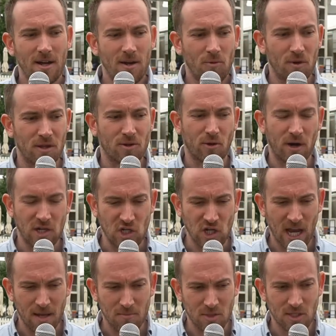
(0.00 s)
with Greg
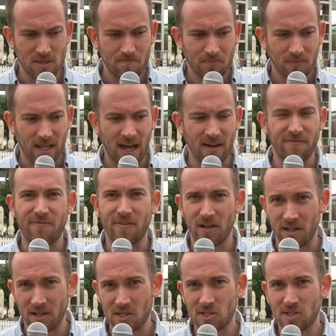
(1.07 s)
James and
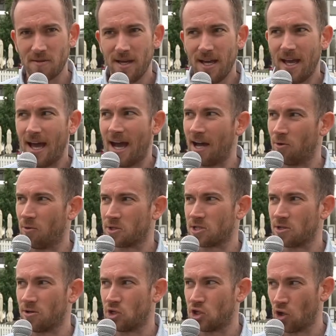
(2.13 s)
Felix and
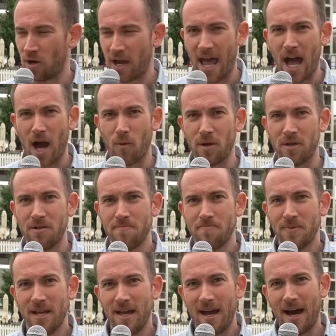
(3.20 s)
also John Howard.
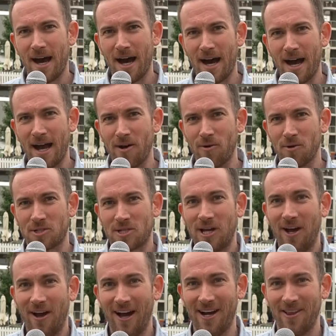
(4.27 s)
And also
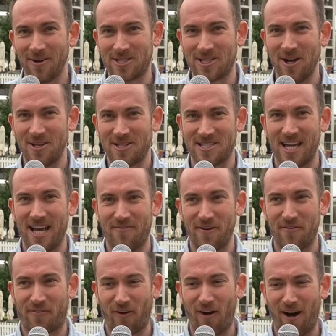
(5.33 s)
Stephen
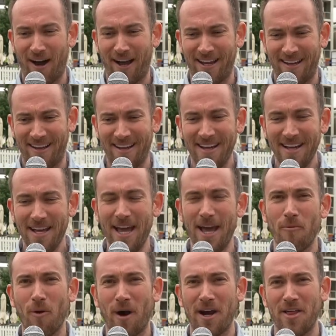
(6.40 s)
Fry
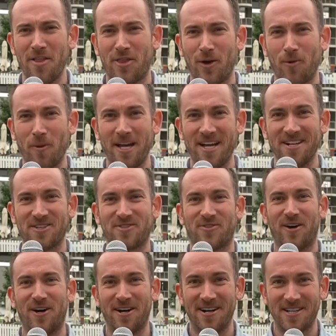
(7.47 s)
in one of the weirdest
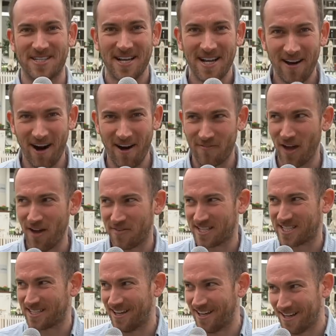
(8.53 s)
photos I've ever
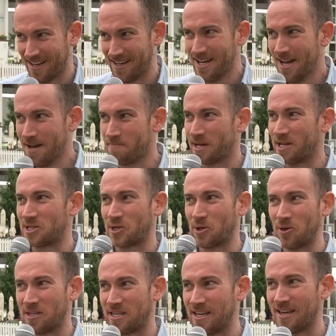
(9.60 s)
seen, but it's
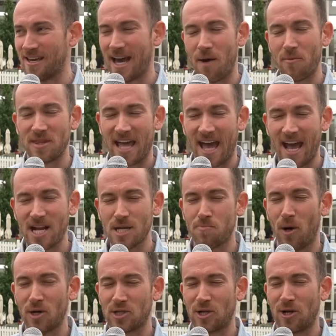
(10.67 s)
good gear. And with ANGE
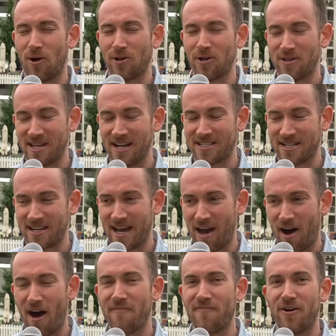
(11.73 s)
POSTECOGLOU there today,
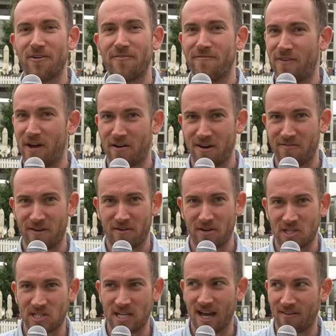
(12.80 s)
I felt very, very
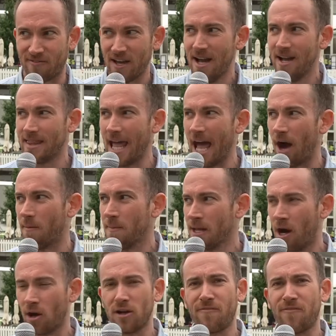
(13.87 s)
safe. Now,
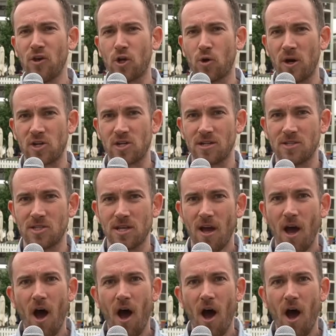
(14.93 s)
I've got a few questions.